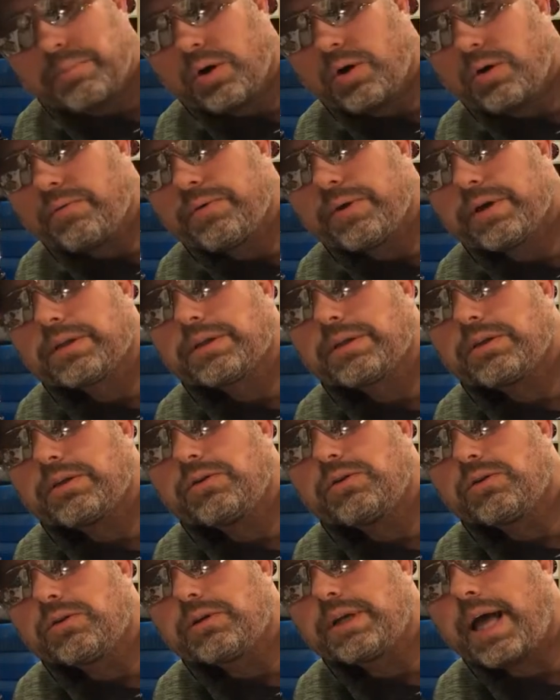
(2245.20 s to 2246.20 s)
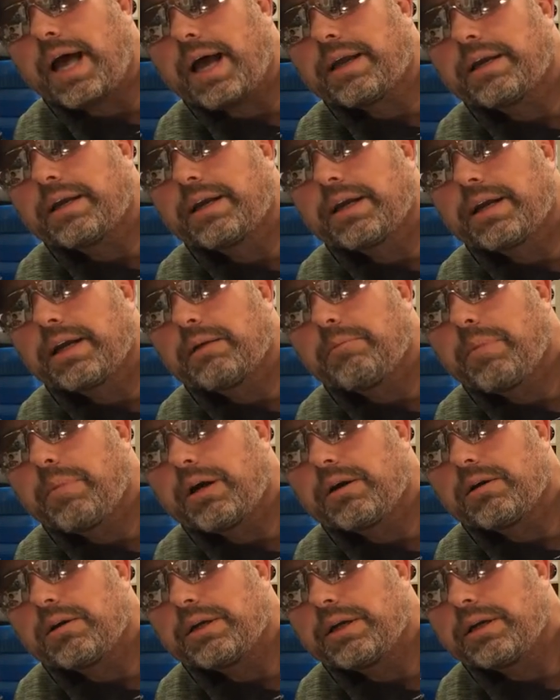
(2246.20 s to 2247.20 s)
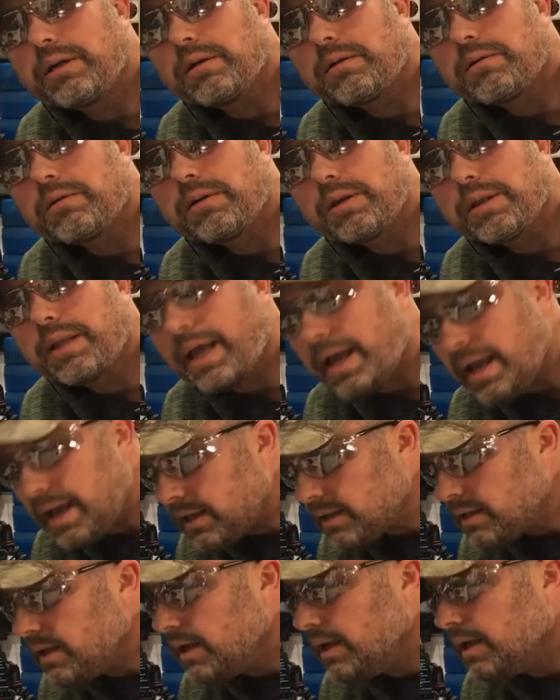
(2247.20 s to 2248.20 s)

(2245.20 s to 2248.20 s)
Perfect, you're not going to get a better annealer than that.